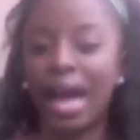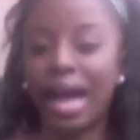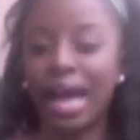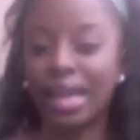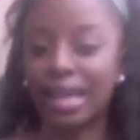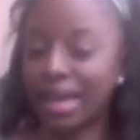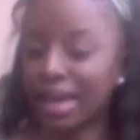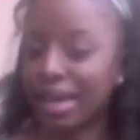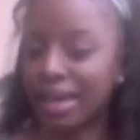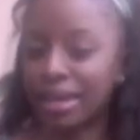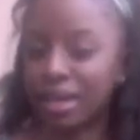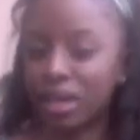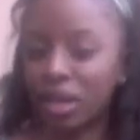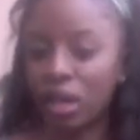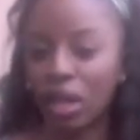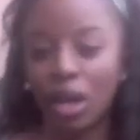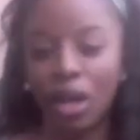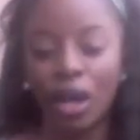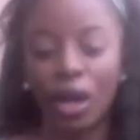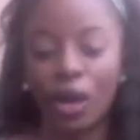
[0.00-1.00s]
I like
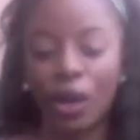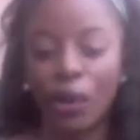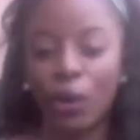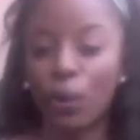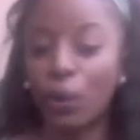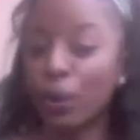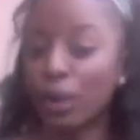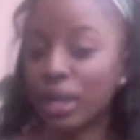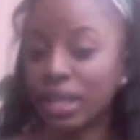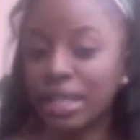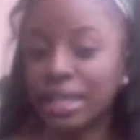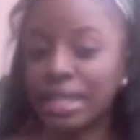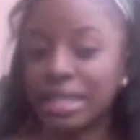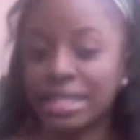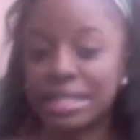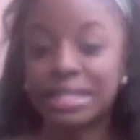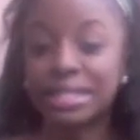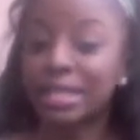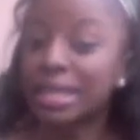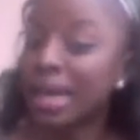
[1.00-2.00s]
Kourtney
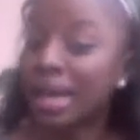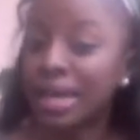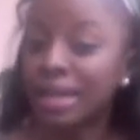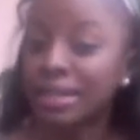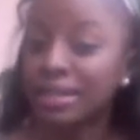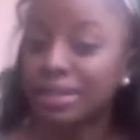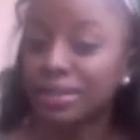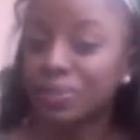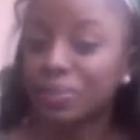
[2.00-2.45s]
and Scott.